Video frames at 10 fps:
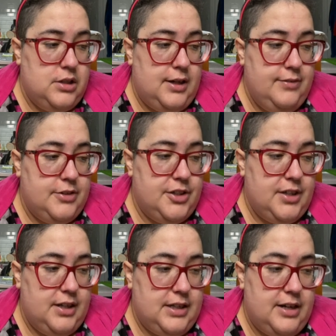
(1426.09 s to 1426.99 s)
After
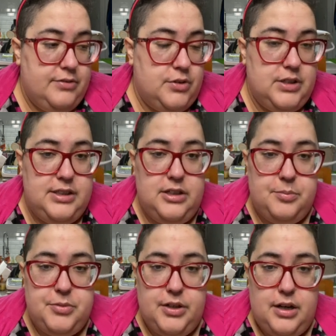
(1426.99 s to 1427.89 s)
that, I have to clean
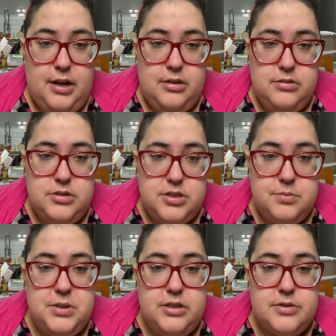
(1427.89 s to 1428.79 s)
up the house
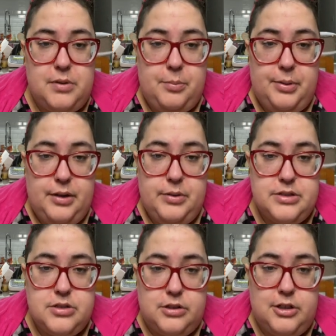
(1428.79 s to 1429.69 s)
because my
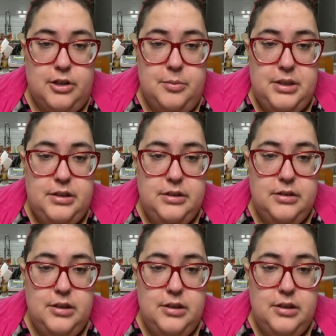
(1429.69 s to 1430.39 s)
parents are coming.